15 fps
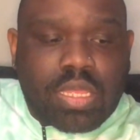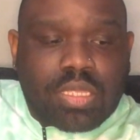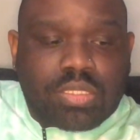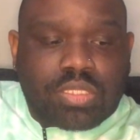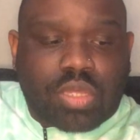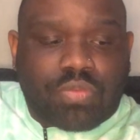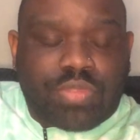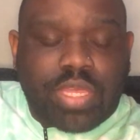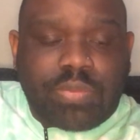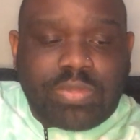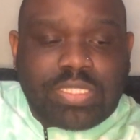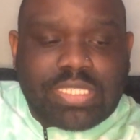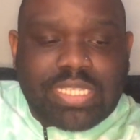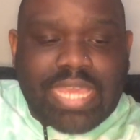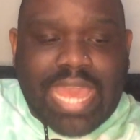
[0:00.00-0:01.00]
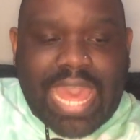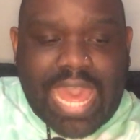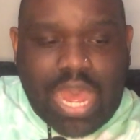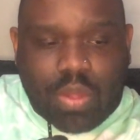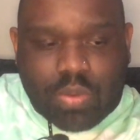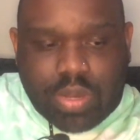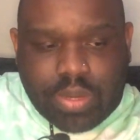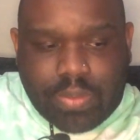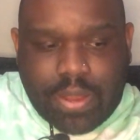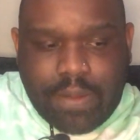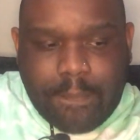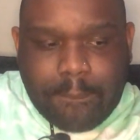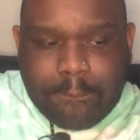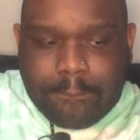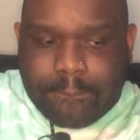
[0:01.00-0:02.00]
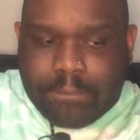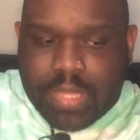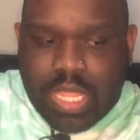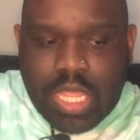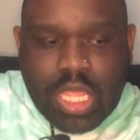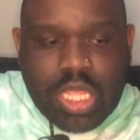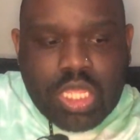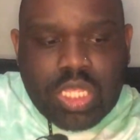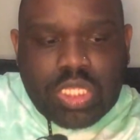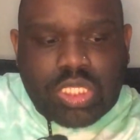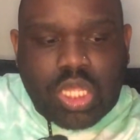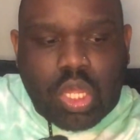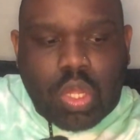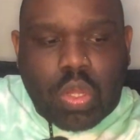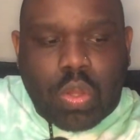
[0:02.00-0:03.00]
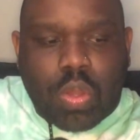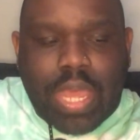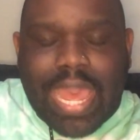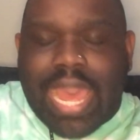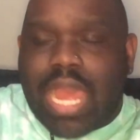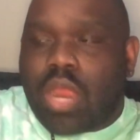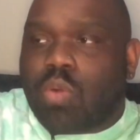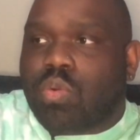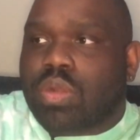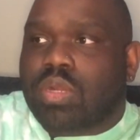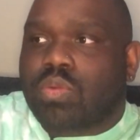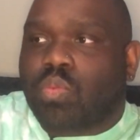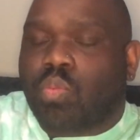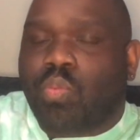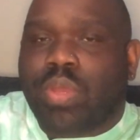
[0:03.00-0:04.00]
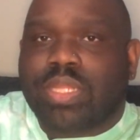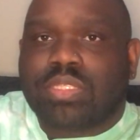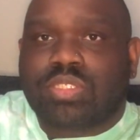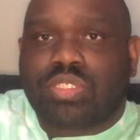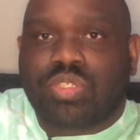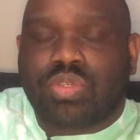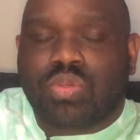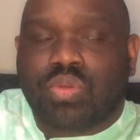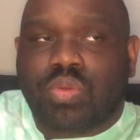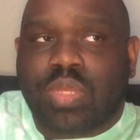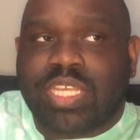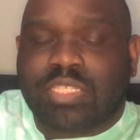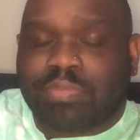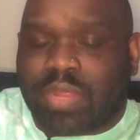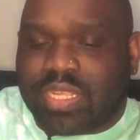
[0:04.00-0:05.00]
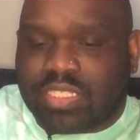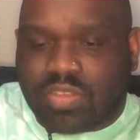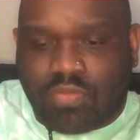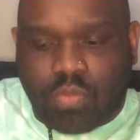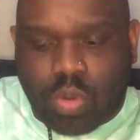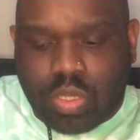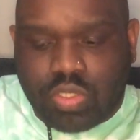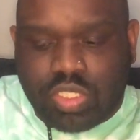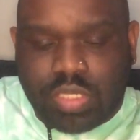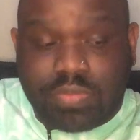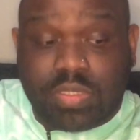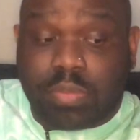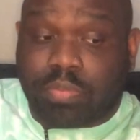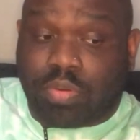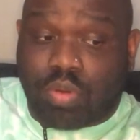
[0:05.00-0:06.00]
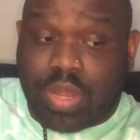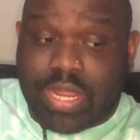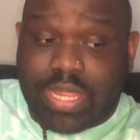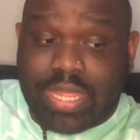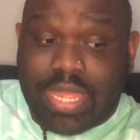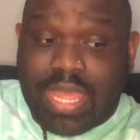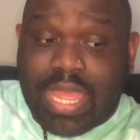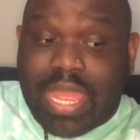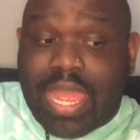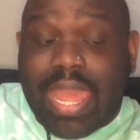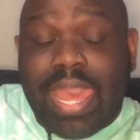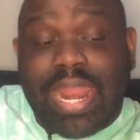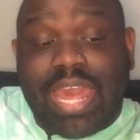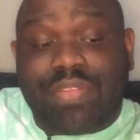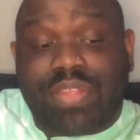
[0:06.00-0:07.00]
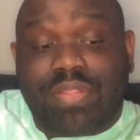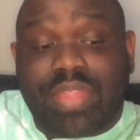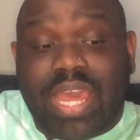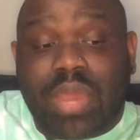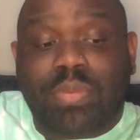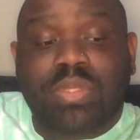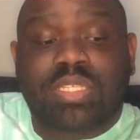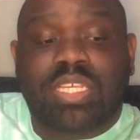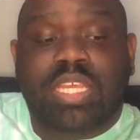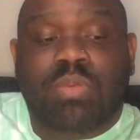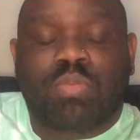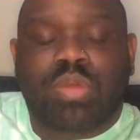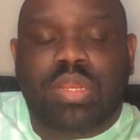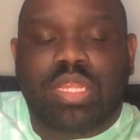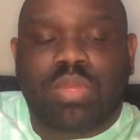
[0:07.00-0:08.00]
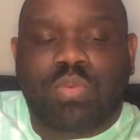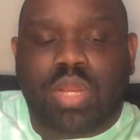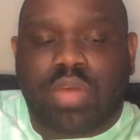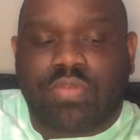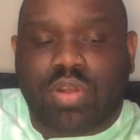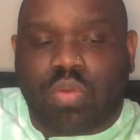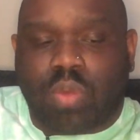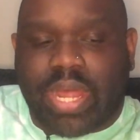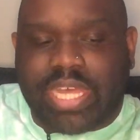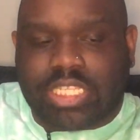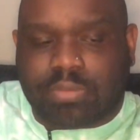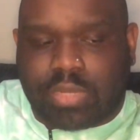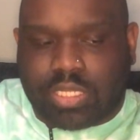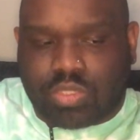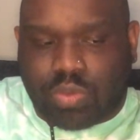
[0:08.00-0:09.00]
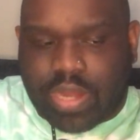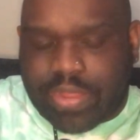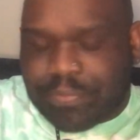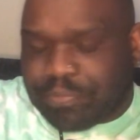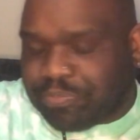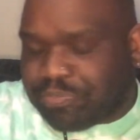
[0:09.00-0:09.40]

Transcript: So then we see Howard, right? So Howard went to his place of worship to pray. And after that, we see him, he went over to Rock's place, right?